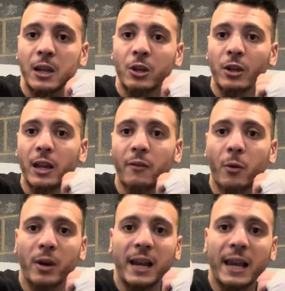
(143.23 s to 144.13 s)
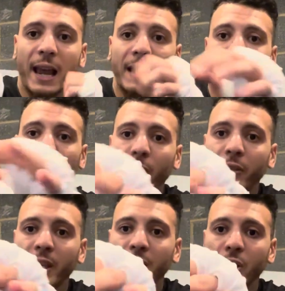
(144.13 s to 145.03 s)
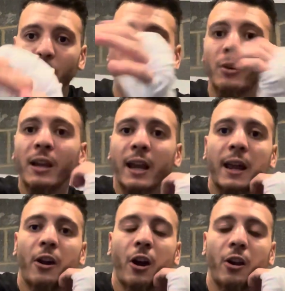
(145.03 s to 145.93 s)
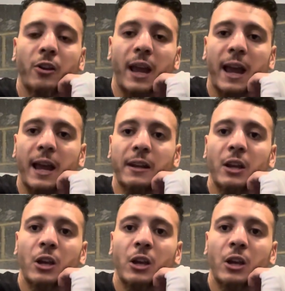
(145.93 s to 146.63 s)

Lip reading: You never want to land it on these two and hurt your hand.